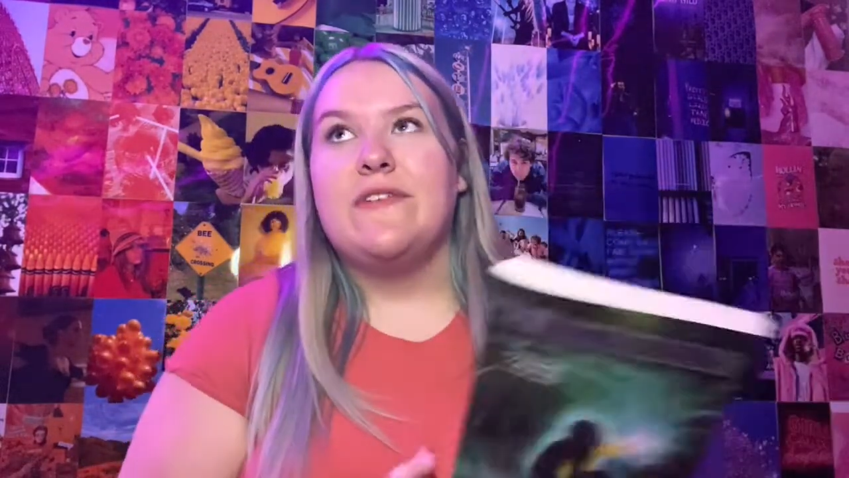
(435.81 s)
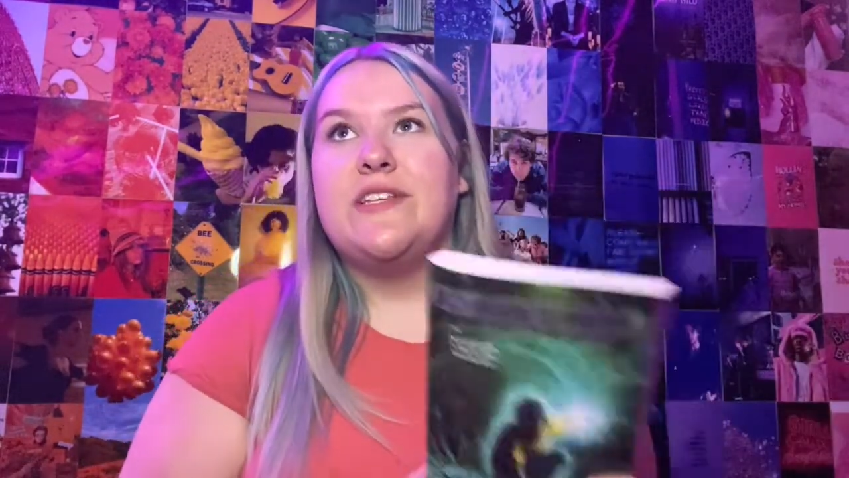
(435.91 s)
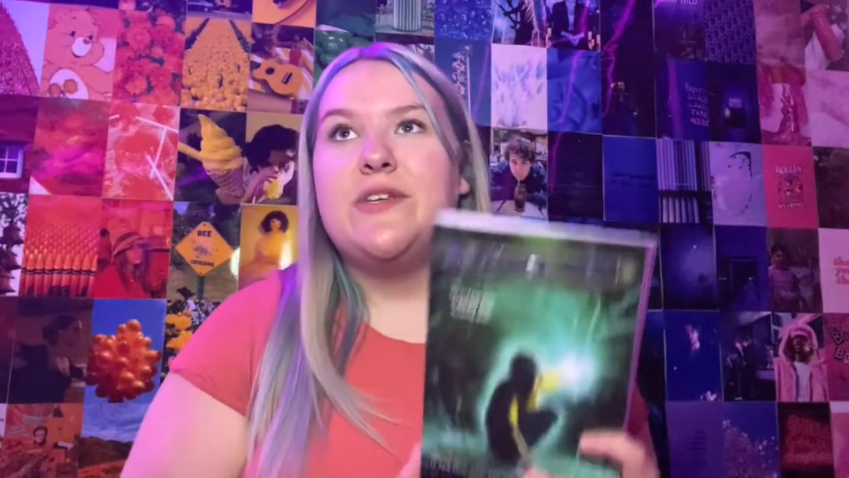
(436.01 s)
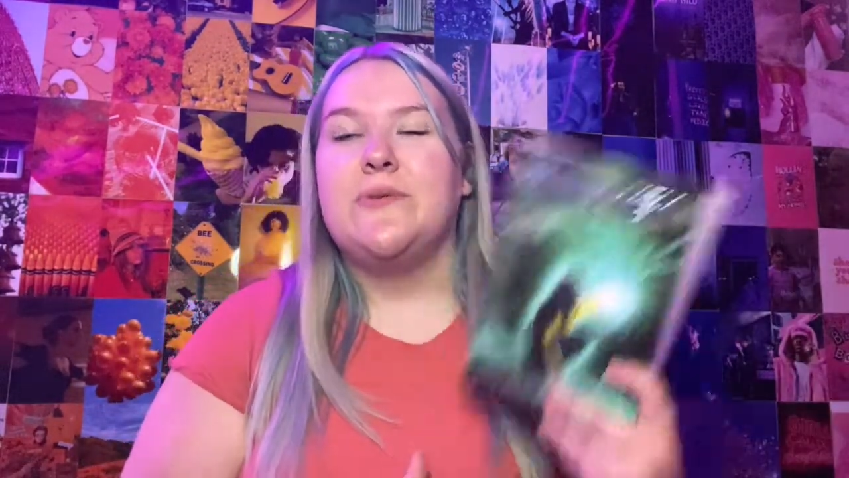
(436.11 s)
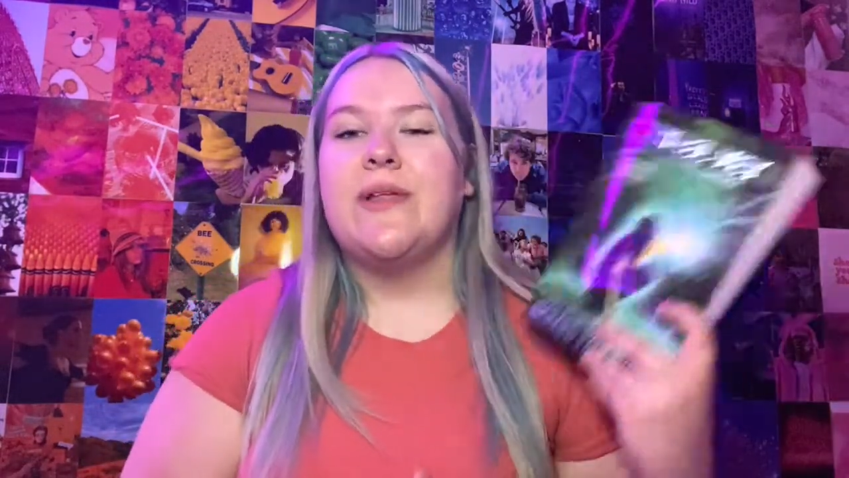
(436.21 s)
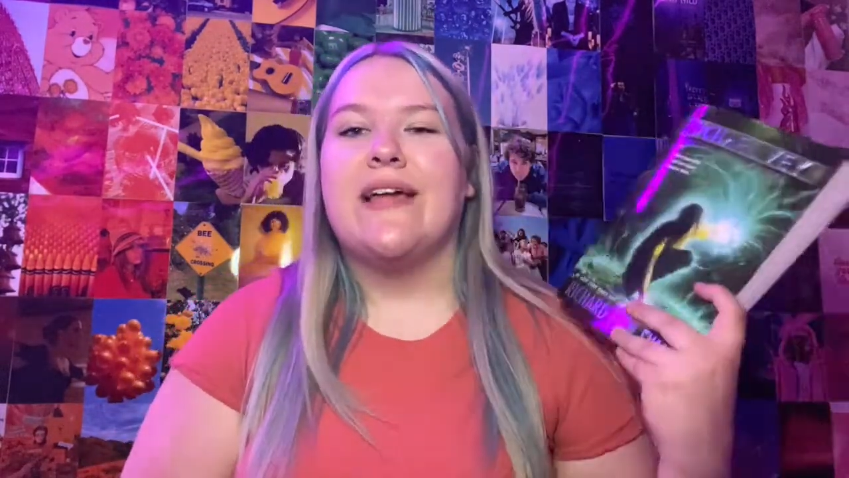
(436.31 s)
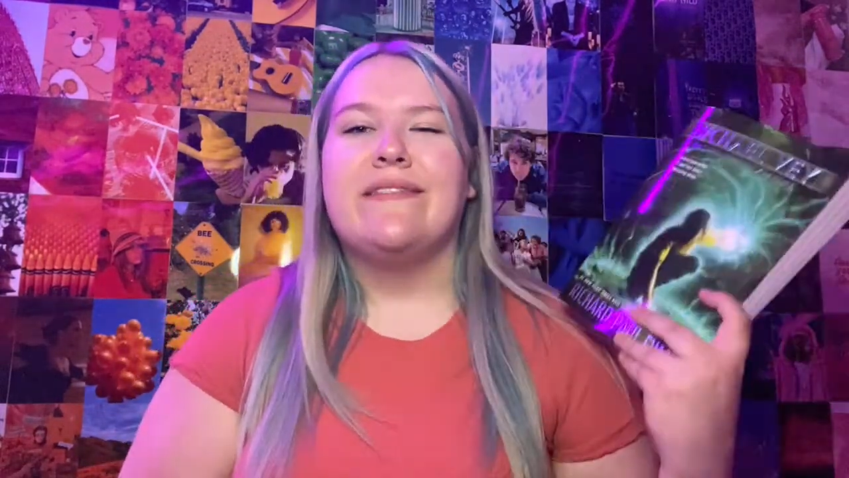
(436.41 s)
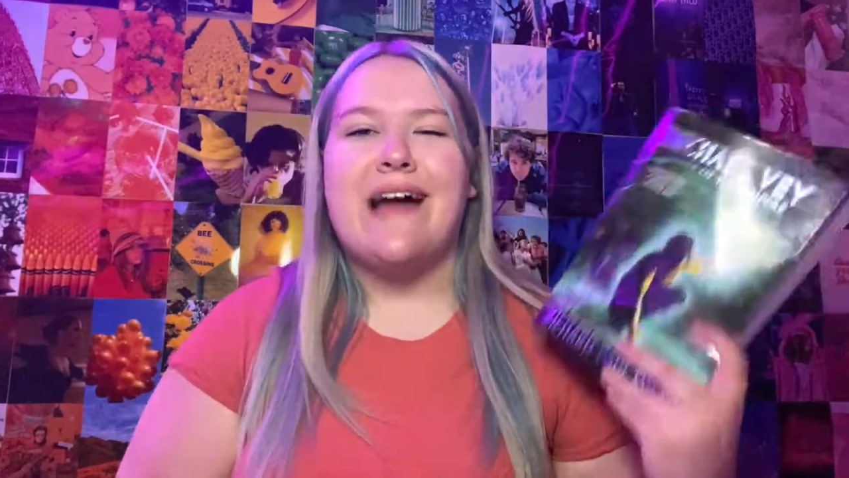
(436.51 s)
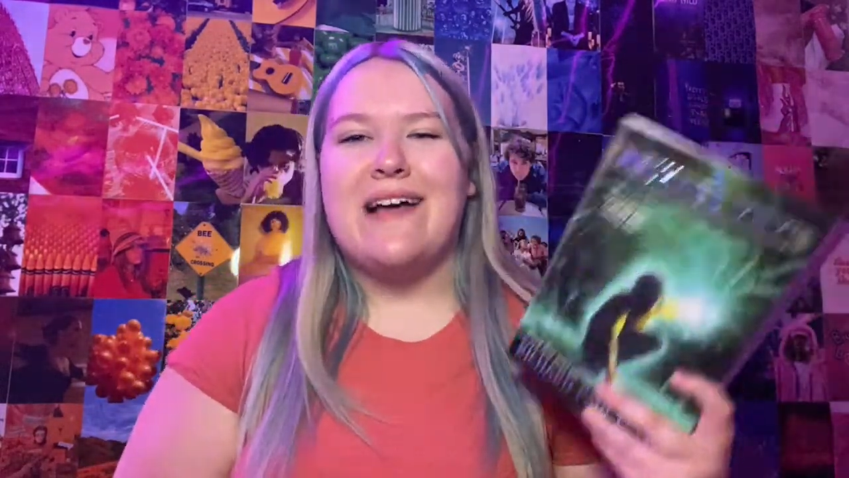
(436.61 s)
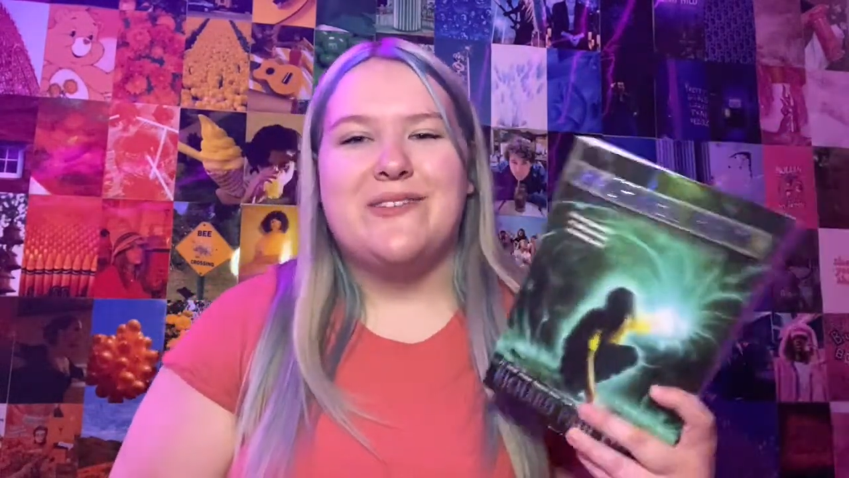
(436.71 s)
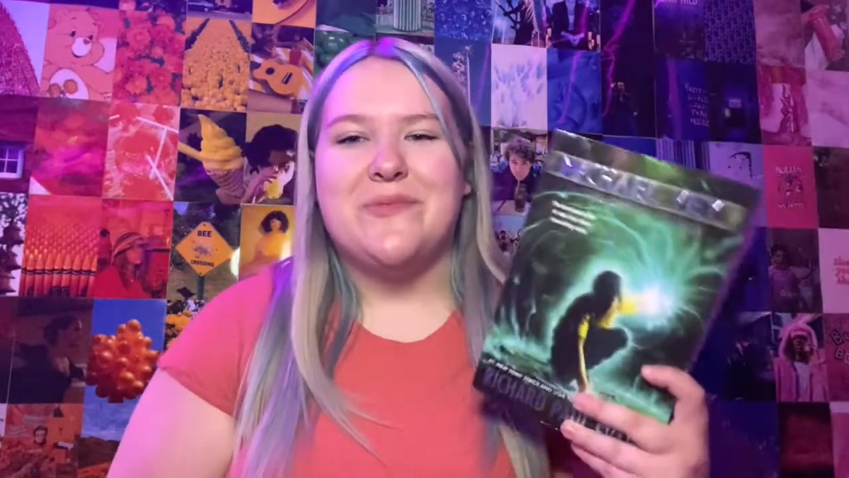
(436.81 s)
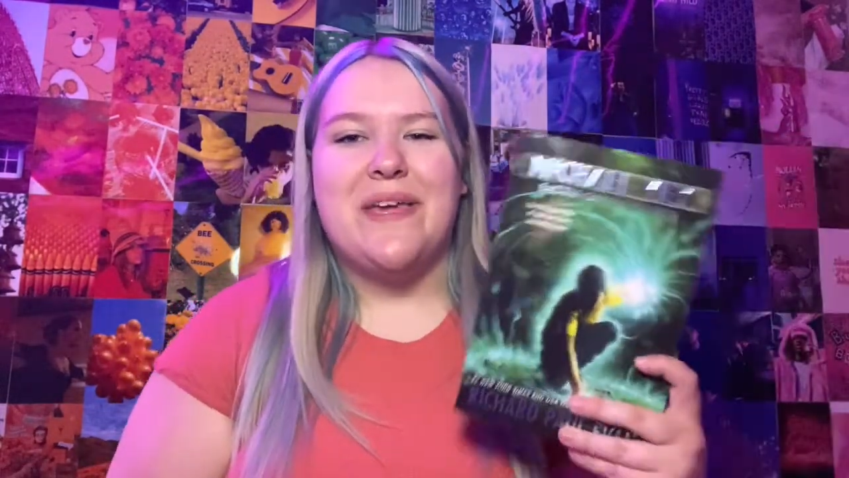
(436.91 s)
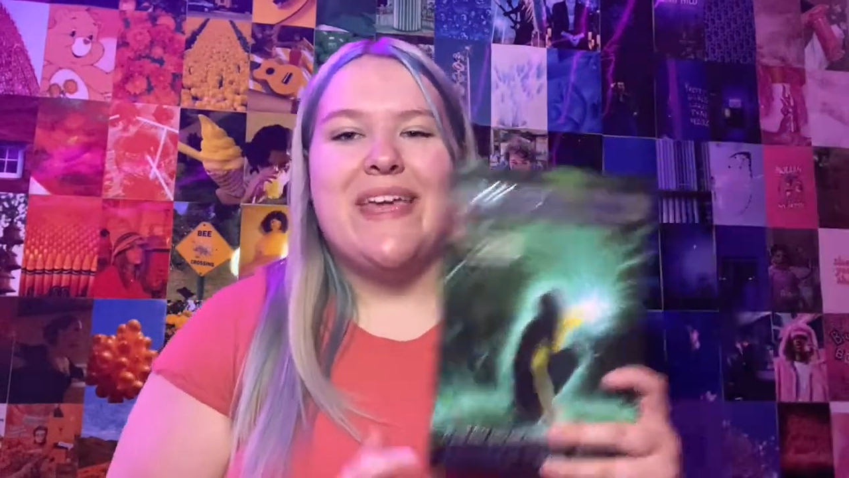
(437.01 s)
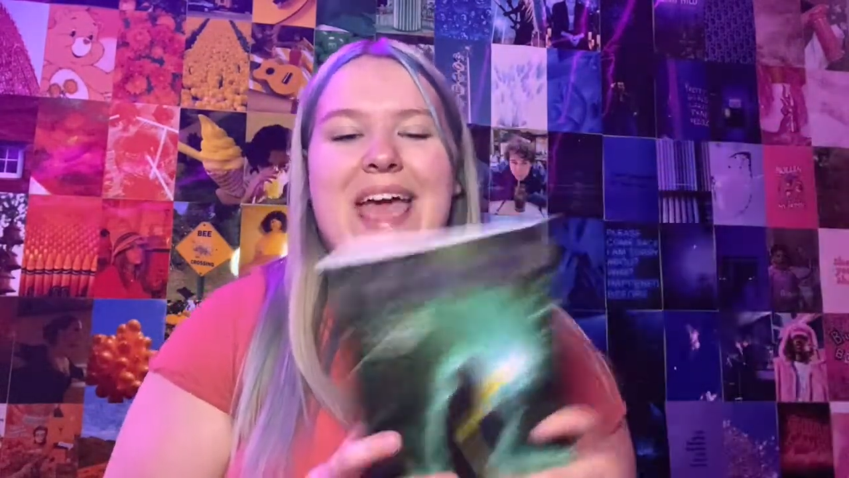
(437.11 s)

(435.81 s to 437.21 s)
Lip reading: Vey 2 last week,